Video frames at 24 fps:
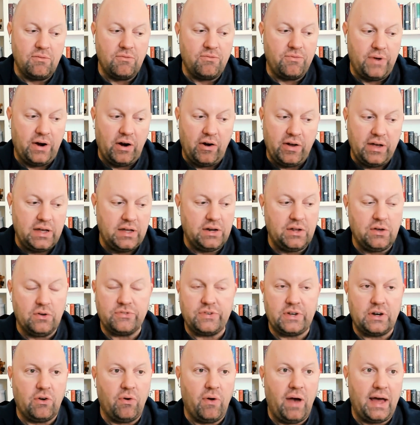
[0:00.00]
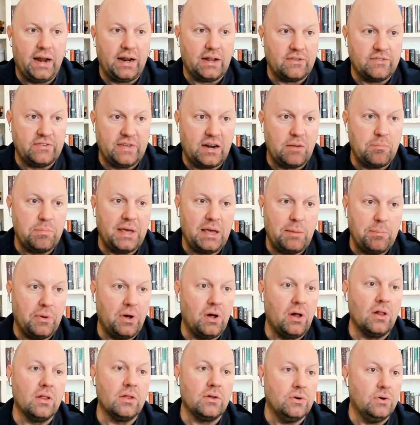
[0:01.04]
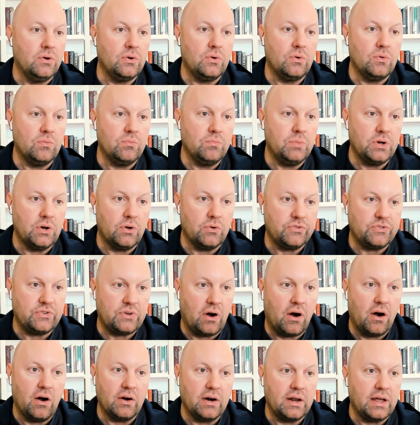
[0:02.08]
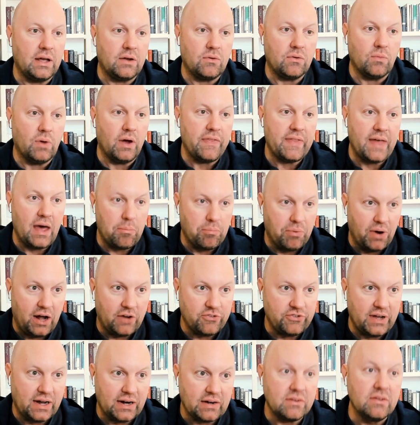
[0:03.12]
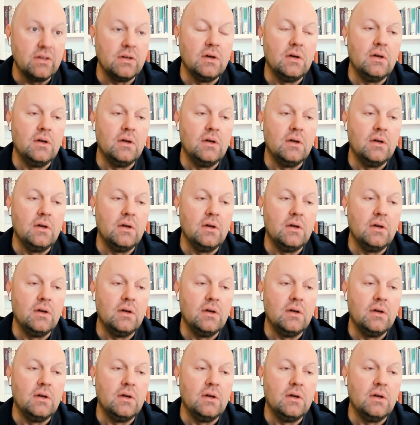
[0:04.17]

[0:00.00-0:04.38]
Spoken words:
very idiosyncratic set of people who, start and run that project.